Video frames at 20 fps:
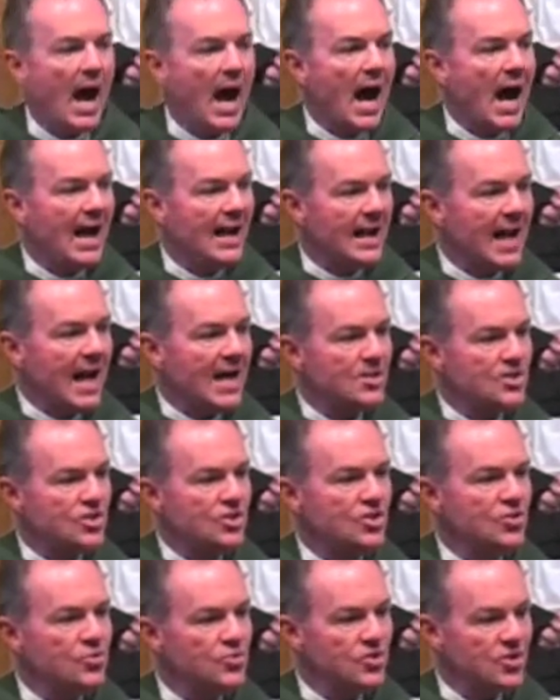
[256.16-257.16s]
I
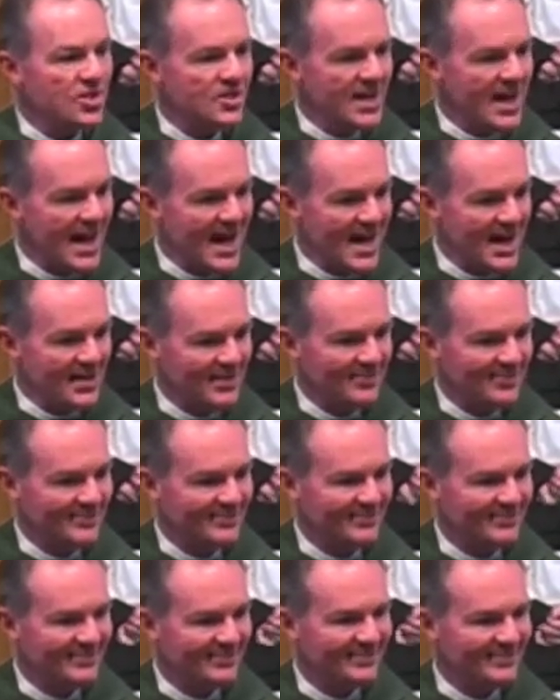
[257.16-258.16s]
ask you today,
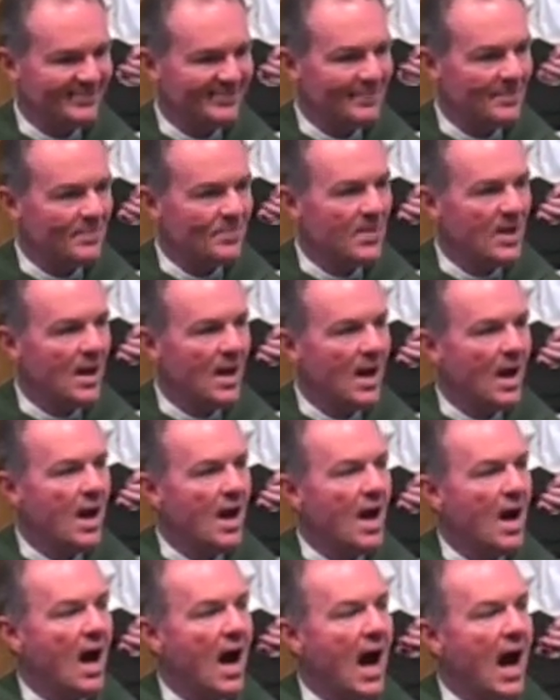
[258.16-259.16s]

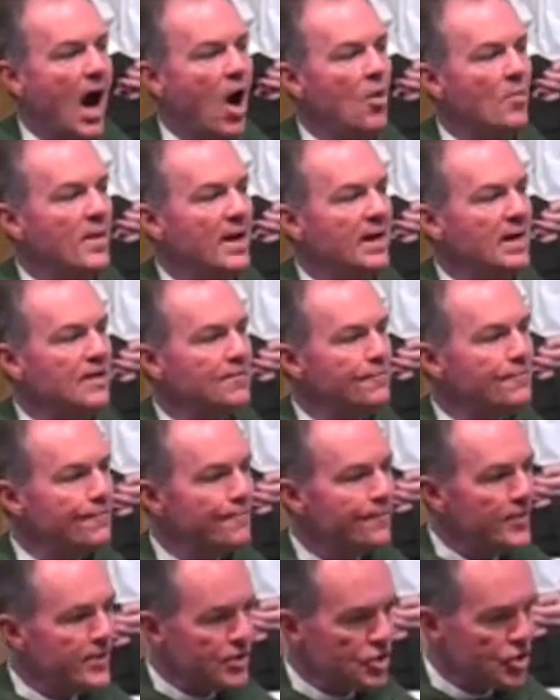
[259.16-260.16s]
how many
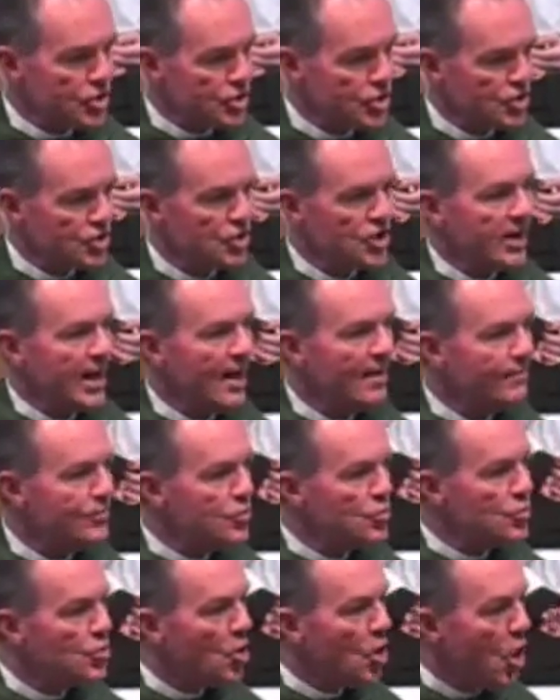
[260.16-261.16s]
fish have
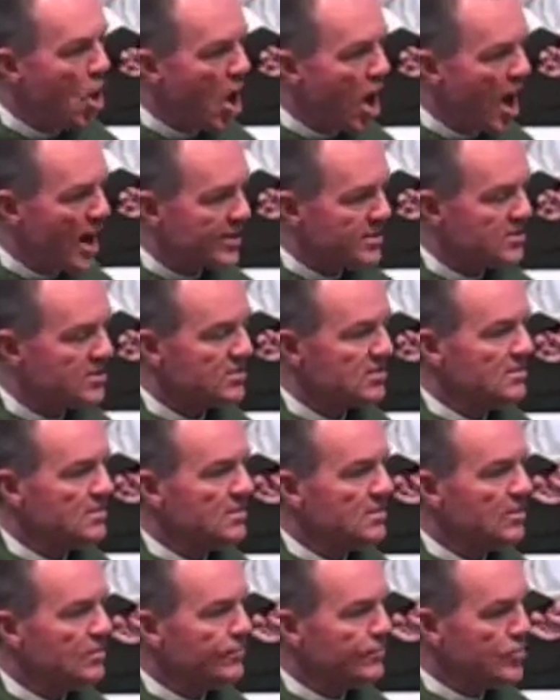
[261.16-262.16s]
you caught
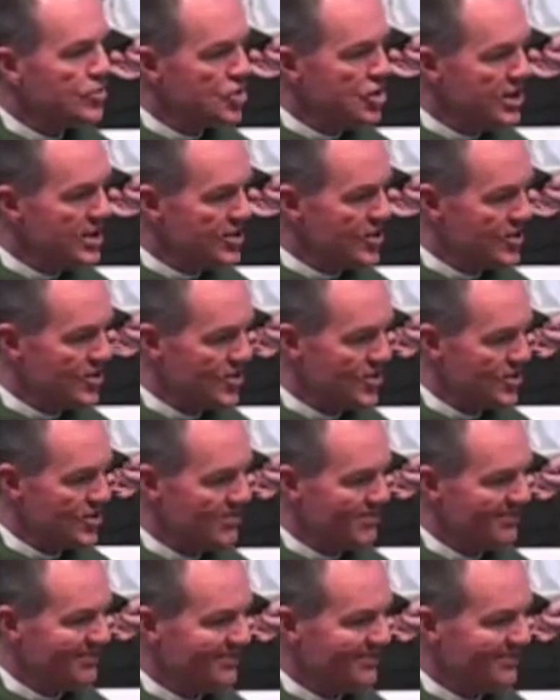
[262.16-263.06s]
for Jesus?